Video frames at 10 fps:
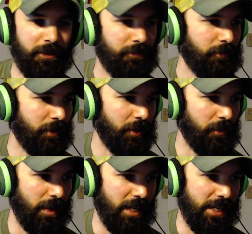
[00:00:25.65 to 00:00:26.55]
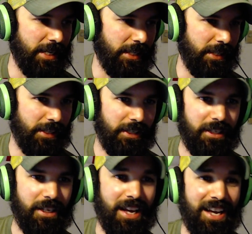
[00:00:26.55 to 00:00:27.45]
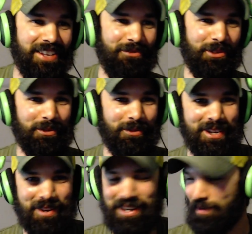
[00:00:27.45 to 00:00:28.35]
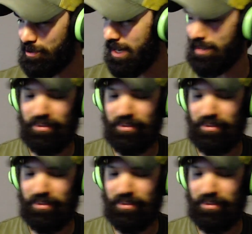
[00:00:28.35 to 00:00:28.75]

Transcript: which is why you can hear the tractor there.